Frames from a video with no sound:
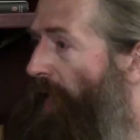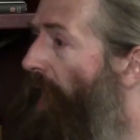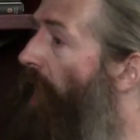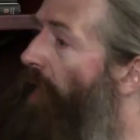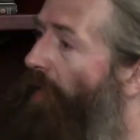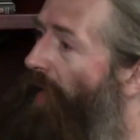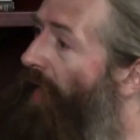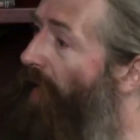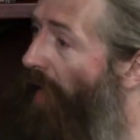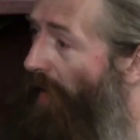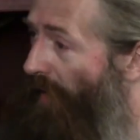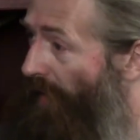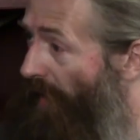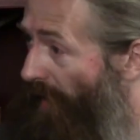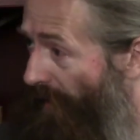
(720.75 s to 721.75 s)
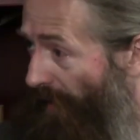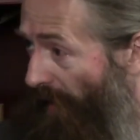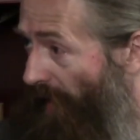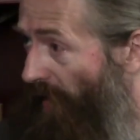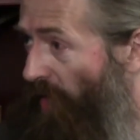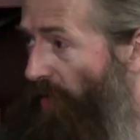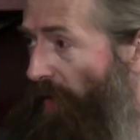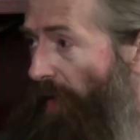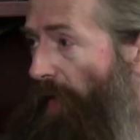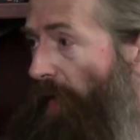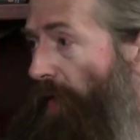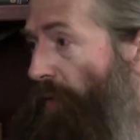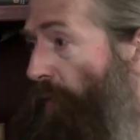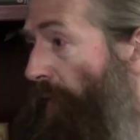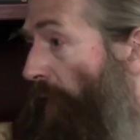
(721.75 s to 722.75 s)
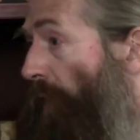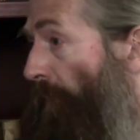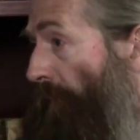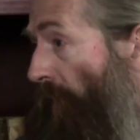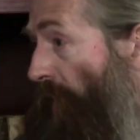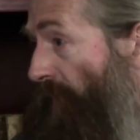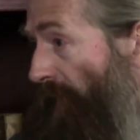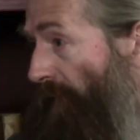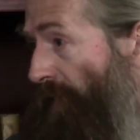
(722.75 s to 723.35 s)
young they are, in isolation into an old body,